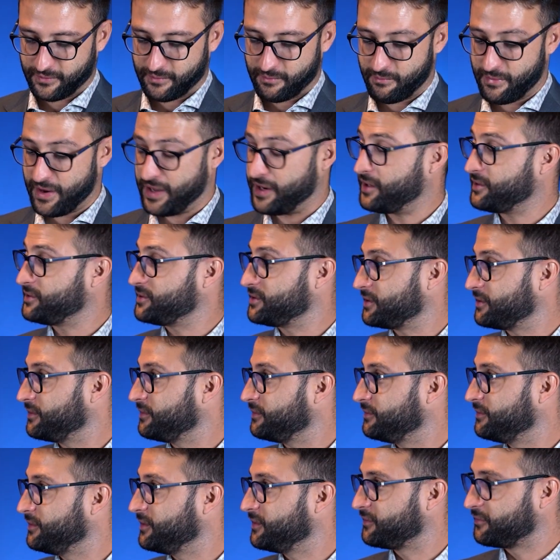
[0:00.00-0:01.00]
manage
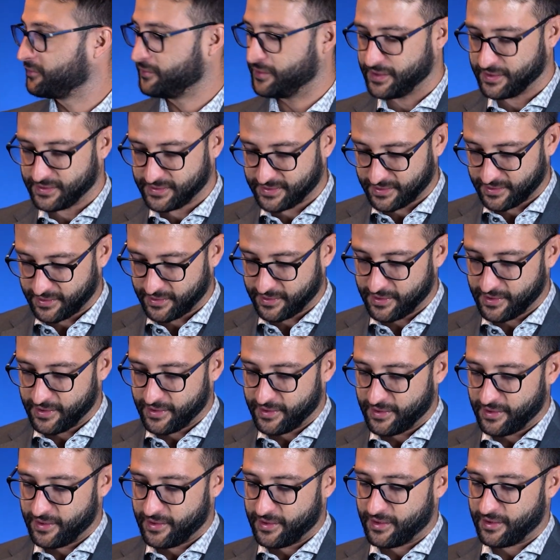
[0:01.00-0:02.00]
this risk,
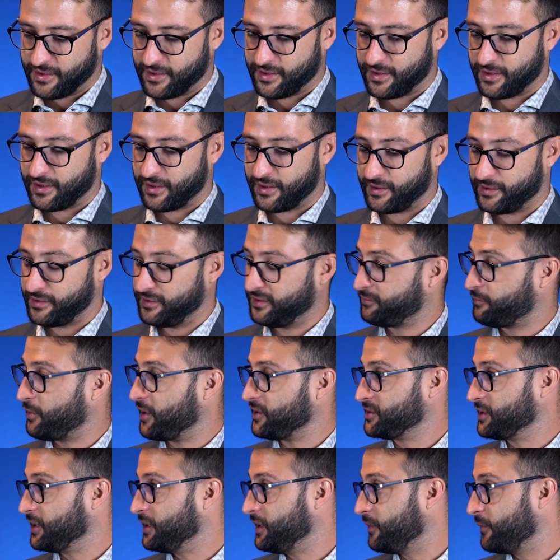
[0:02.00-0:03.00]

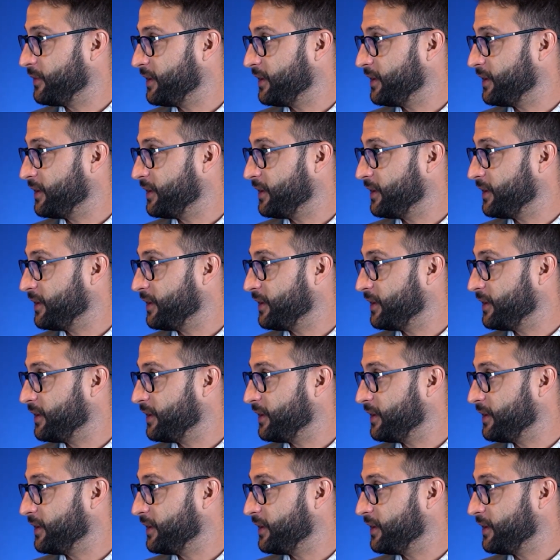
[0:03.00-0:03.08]
especially